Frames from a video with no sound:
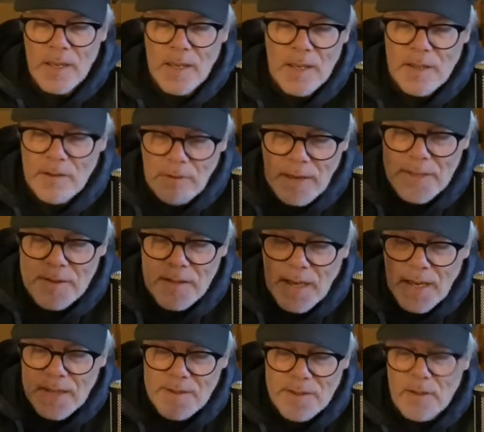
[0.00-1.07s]
The Red
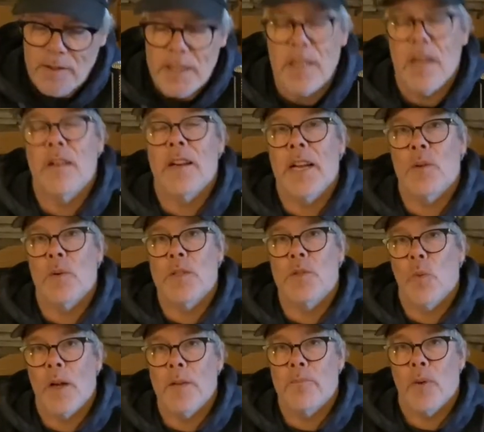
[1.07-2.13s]
Sox, their ERA was
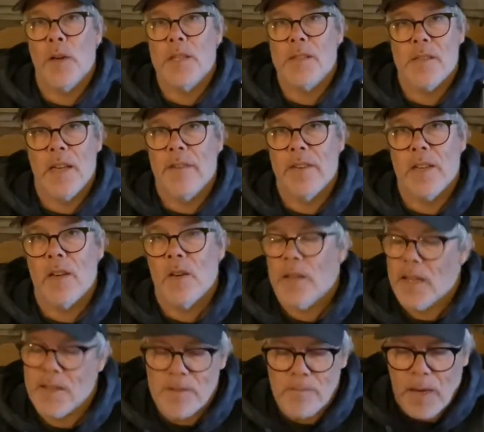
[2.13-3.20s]
1.70.
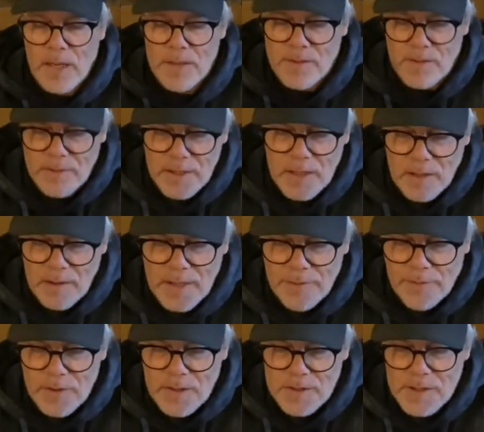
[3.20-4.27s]
That's monster ERA
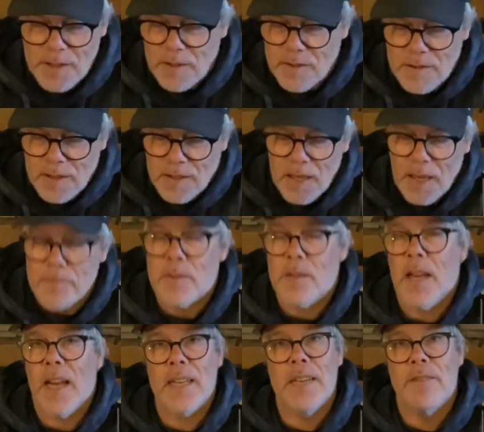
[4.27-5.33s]
for the series. The Cubs
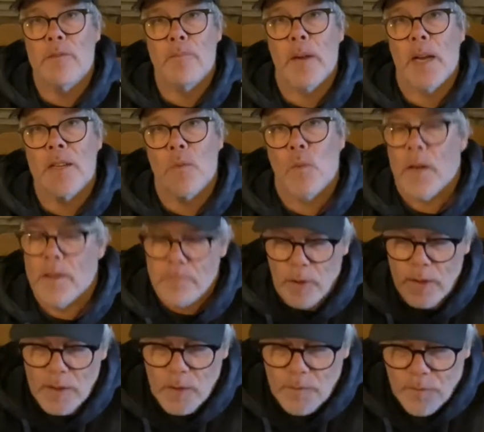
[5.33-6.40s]
had even better,
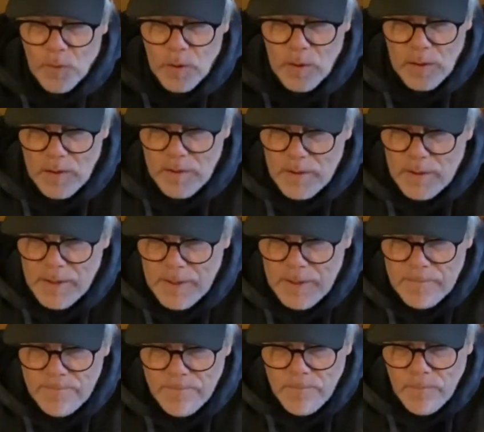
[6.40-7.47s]
1.04.
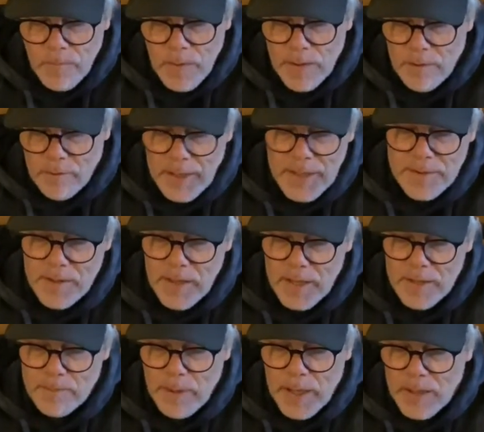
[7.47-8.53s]
The Red
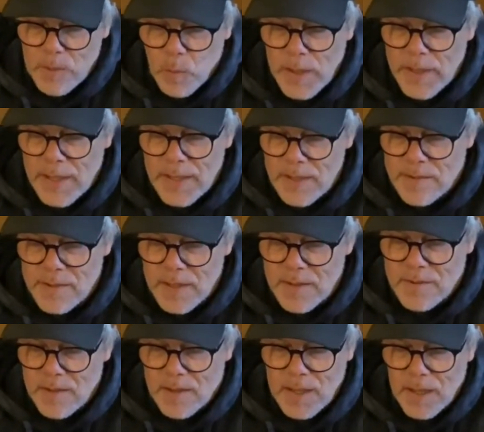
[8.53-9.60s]
Sox batted 186,
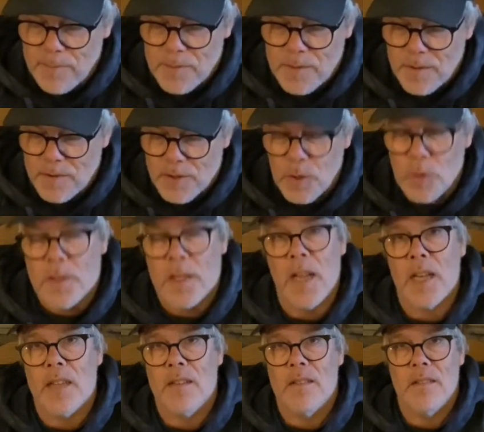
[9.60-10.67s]
the Cubs
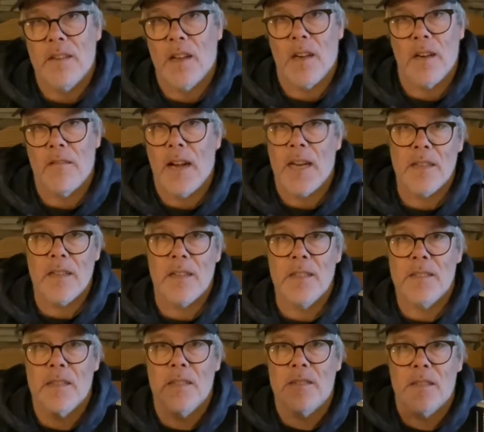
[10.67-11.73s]
210. Now, ironically,
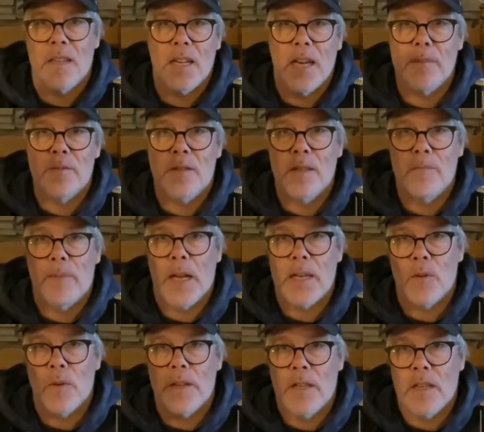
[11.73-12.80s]
since the Cubs did
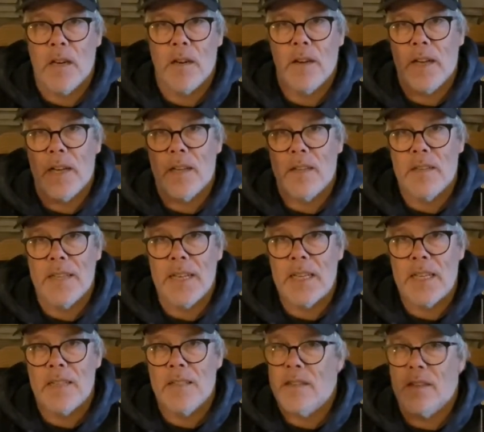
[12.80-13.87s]
better with the ERA and
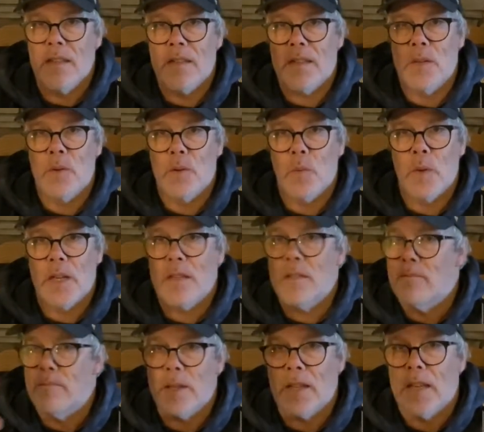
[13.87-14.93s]
hitting, you'd think they would win,
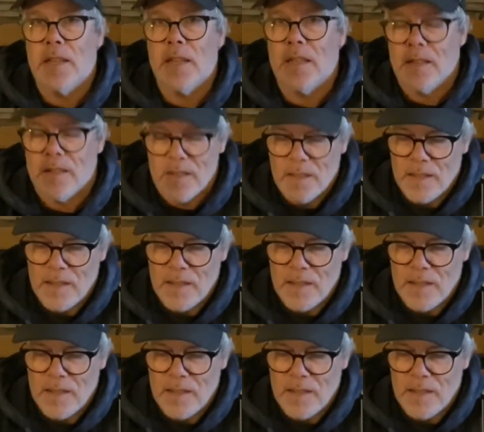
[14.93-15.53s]
but they didn't.